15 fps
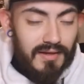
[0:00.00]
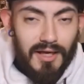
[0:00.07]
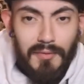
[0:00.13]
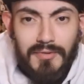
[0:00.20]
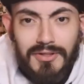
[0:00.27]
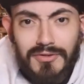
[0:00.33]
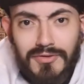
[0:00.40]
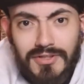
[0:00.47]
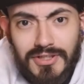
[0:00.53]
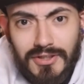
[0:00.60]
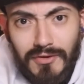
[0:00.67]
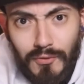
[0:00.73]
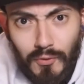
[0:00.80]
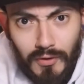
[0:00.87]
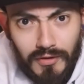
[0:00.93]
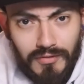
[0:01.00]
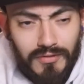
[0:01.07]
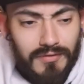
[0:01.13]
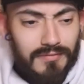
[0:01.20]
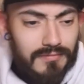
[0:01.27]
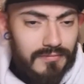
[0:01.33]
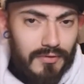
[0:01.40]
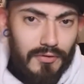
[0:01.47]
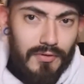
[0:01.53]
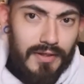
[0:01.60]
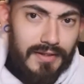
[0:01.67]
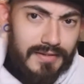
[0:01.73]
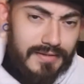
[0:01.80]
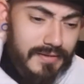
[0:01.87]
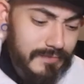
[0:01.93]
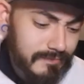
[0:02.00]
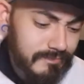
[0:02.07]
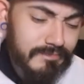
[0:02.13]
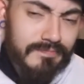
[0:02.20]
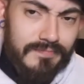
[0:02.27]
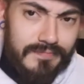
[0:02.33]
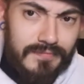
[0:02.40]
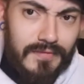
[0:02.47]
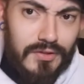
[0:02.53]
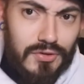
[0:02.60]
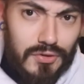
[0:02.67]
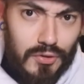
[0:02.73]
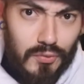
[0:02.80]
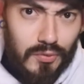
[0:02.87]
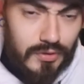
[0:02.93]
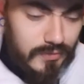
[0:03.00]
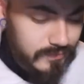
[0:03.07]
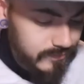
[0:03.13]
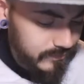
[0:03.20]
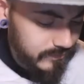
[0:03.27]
I'll be sure to share the wealth with you guys. Sure would.